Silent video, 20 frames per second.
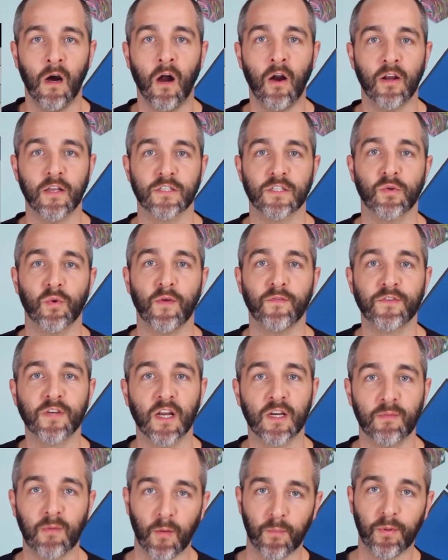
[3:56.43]
right, so we've
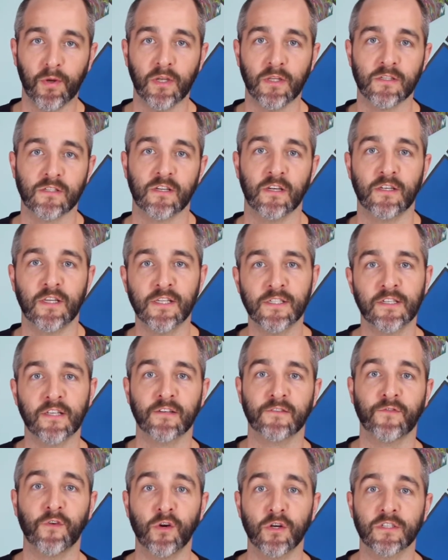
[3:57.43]
talked about putting
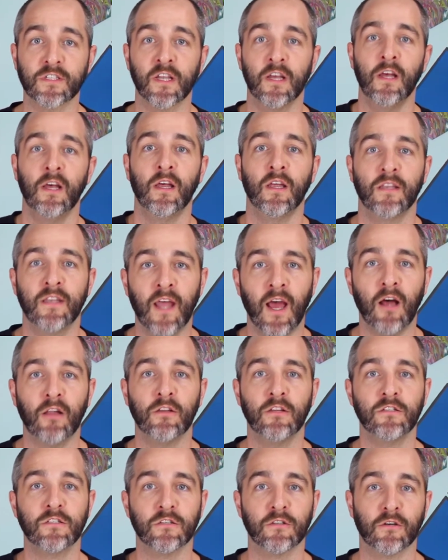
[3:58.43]
statistics first. Now
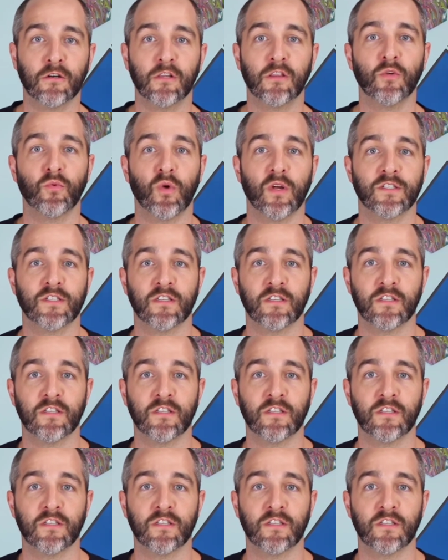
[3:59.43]
let's look at the rest of